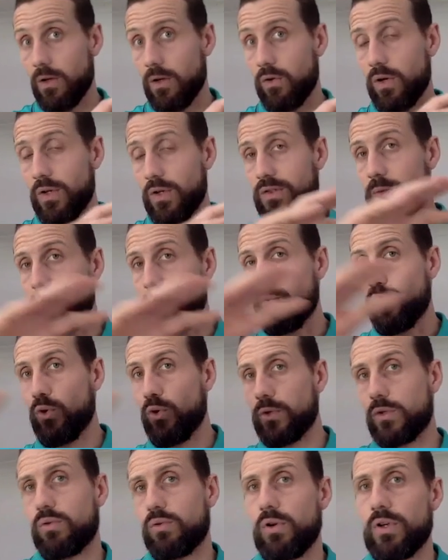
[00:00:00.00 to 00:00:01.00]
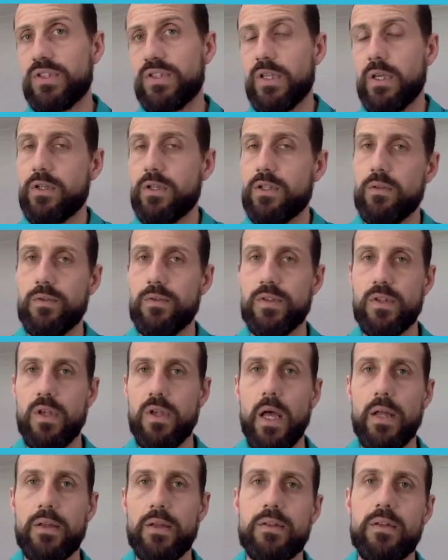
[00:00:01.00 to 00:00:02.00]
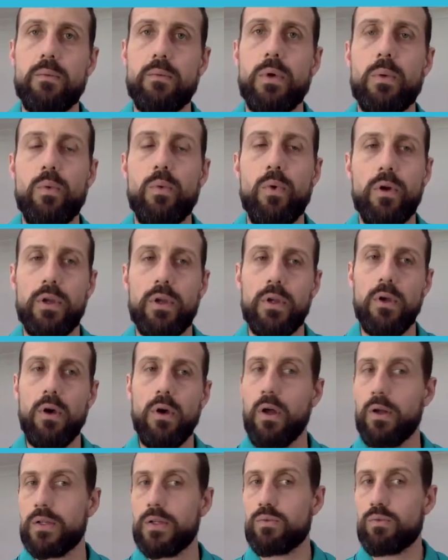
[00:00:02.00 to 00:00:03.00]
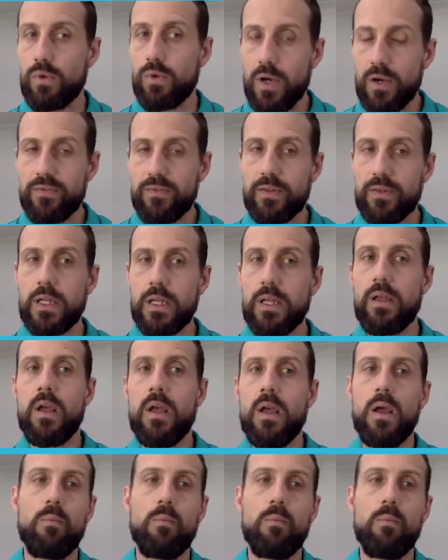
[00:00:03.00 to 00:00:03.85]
across the broad cross-section of sites that we're working on is roughly